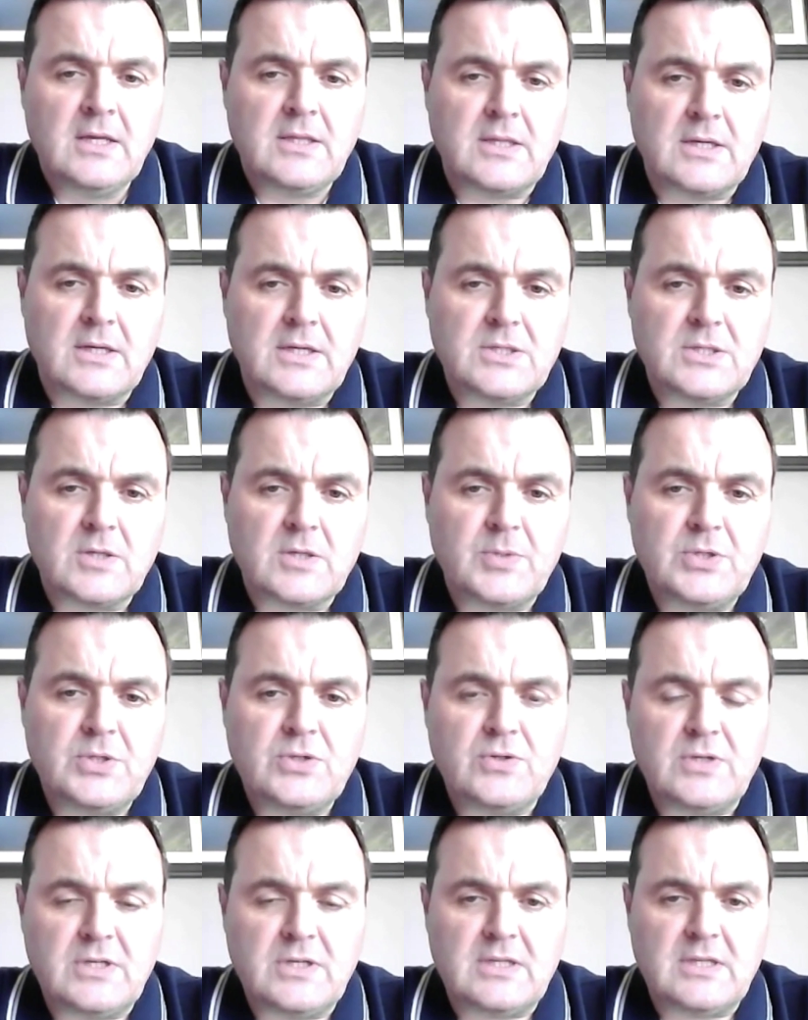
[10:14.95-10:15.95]
there is
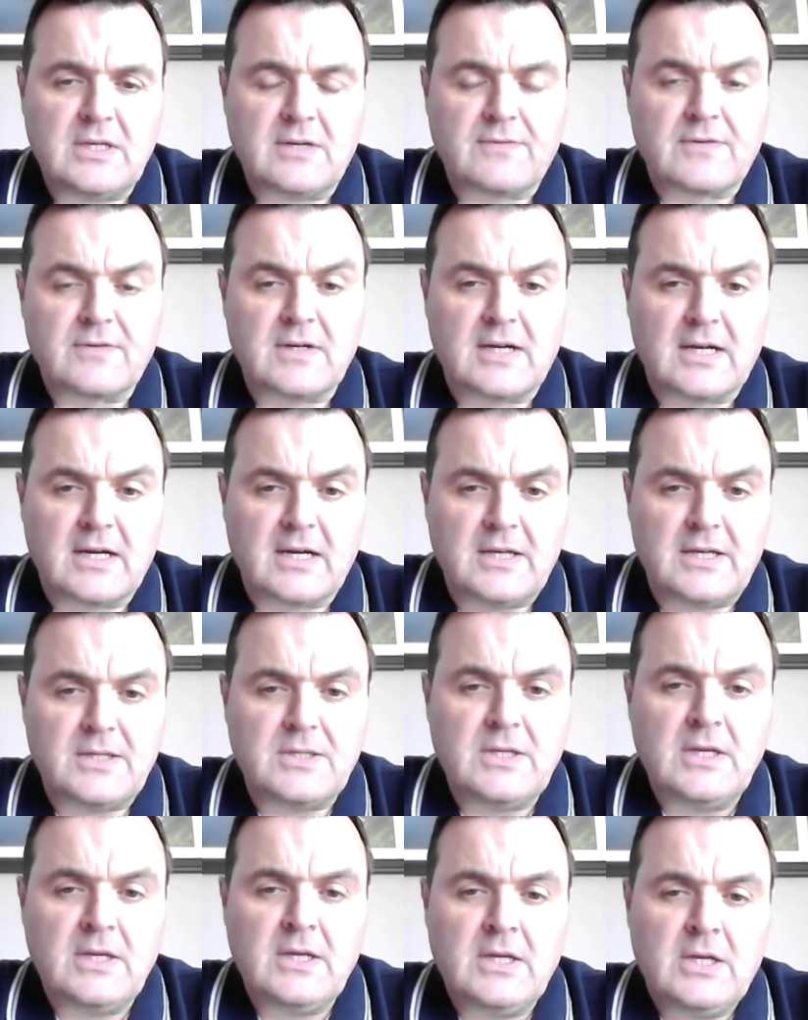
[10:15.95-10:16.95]
opportunity there for Ireland